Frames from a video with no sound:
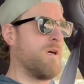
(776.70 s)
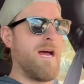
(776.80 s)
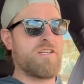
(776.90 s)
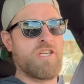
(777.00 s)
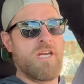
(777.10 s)

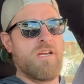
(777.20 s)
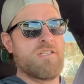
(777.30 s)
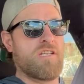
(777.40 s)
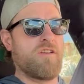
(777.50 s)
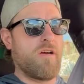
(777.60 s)
actually,
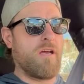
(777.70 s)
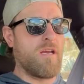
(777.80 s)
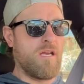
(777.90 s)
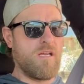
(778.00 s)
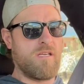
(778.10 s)
here's a good
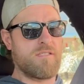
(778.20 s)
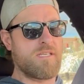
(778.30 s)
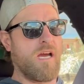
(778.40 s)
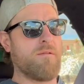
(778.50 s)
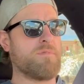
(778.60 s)

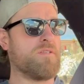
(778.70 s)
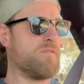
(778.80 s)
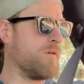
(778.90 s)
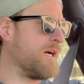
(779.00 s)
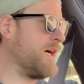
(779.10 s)
time
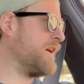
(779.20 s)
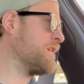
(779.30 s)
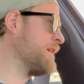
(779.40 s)
to